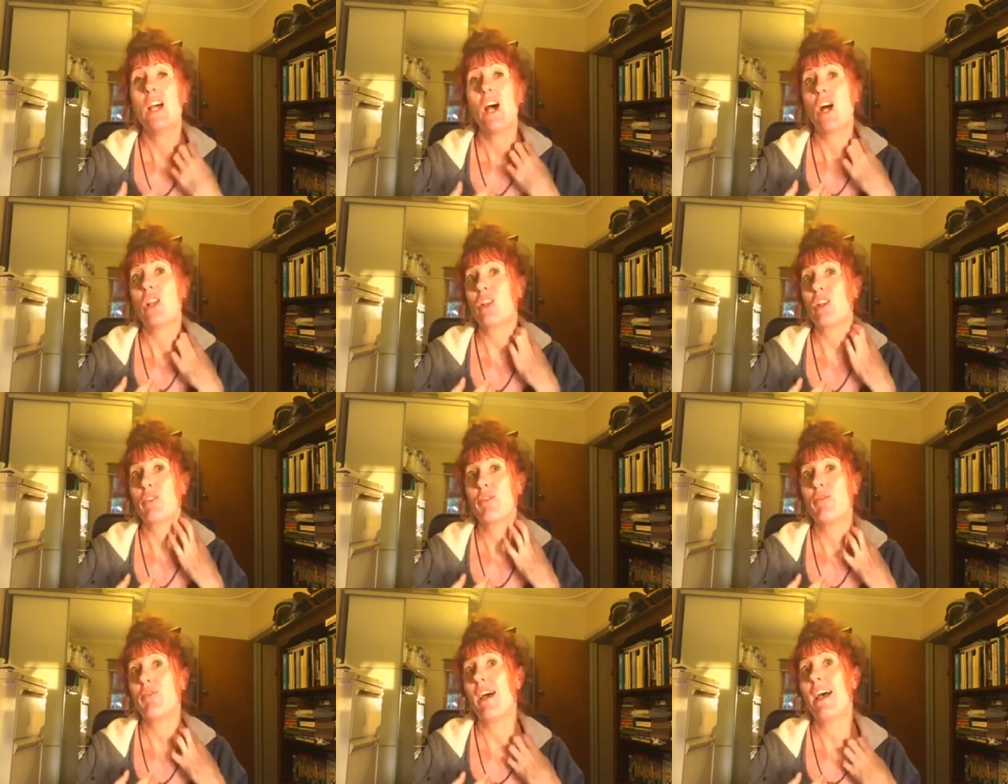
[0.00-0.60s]
a lot
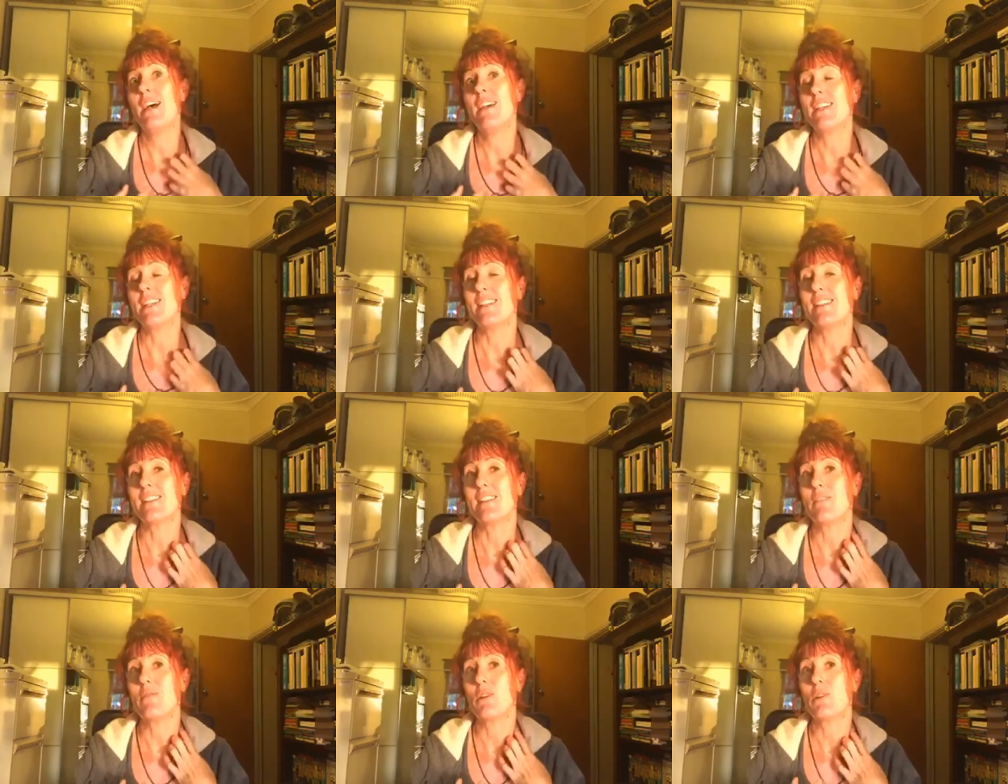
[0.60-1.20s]
of
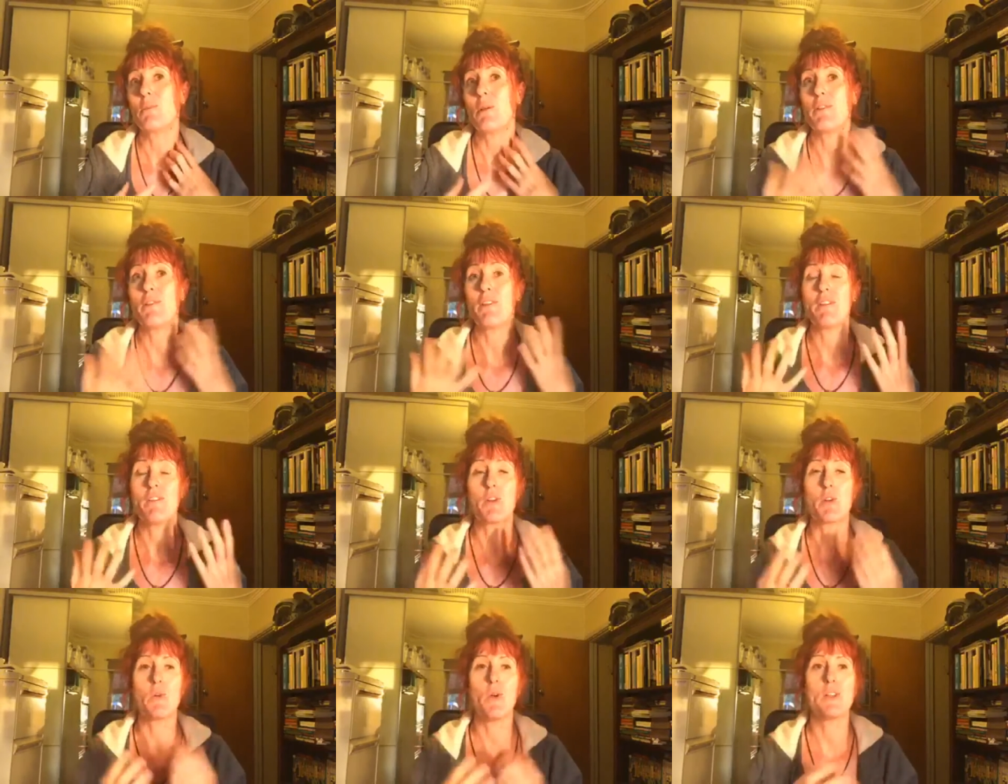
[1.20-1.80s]
failures and one of my
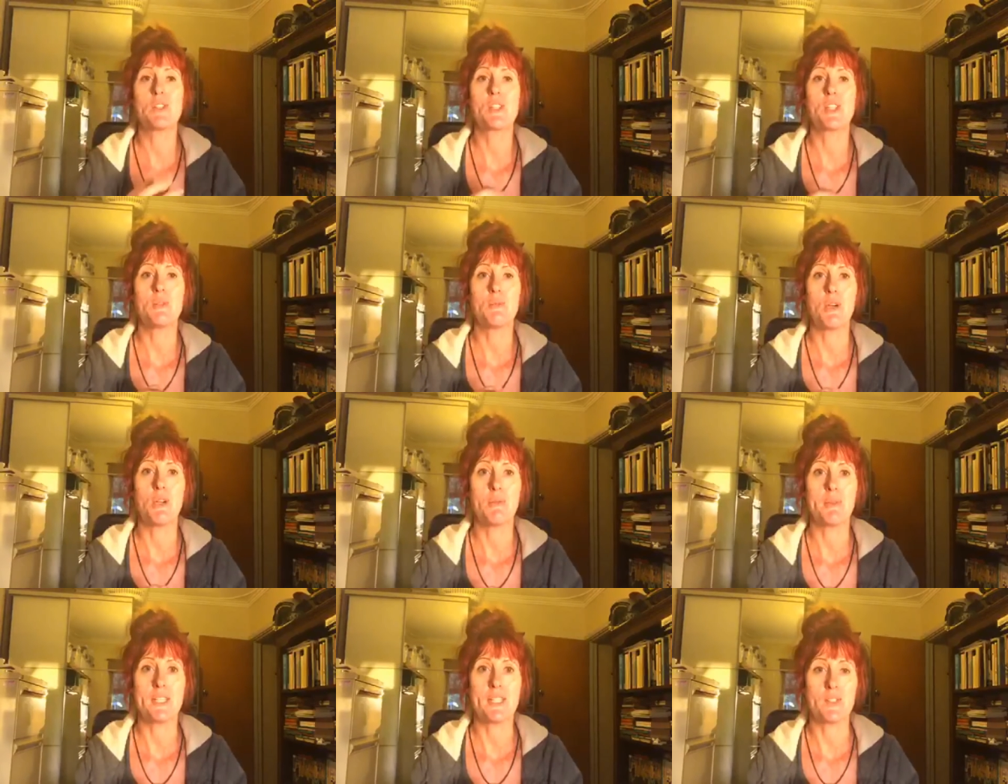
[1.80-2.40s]
favorite quotes at the
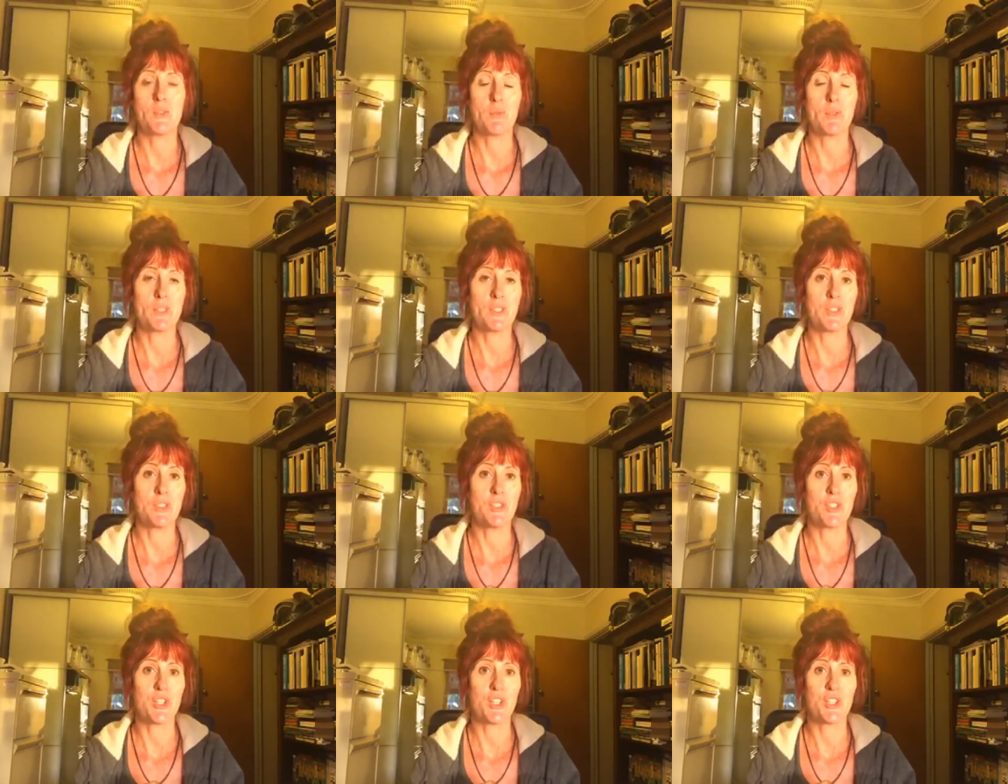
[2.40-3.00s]
moment is
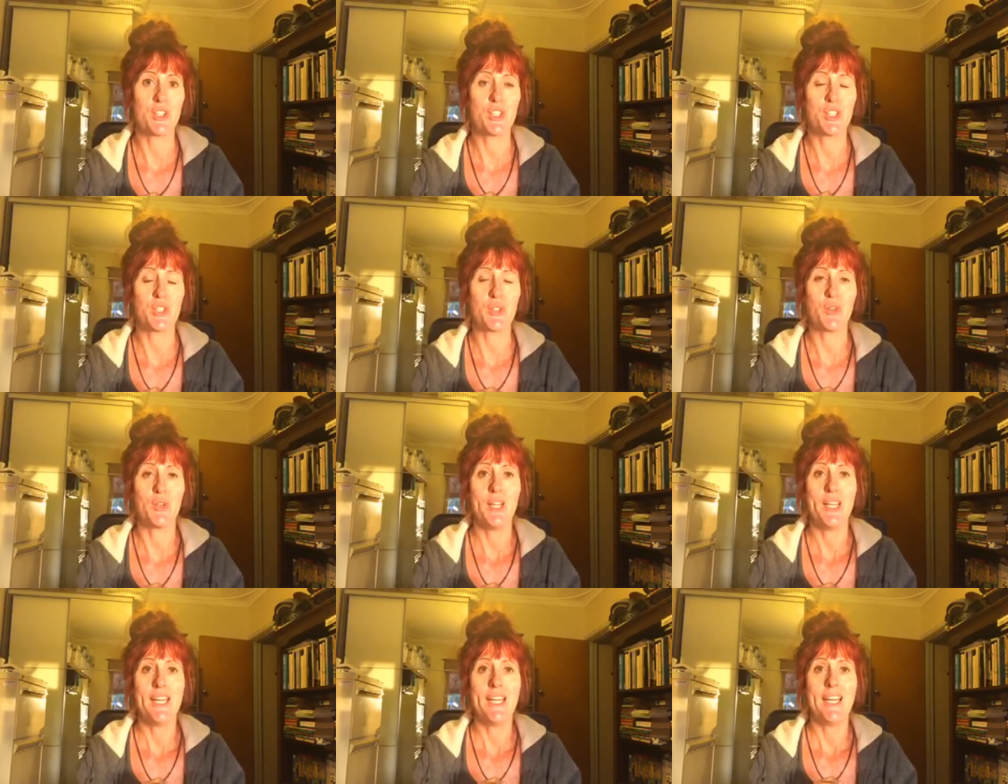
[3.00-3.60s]
Winston Churchill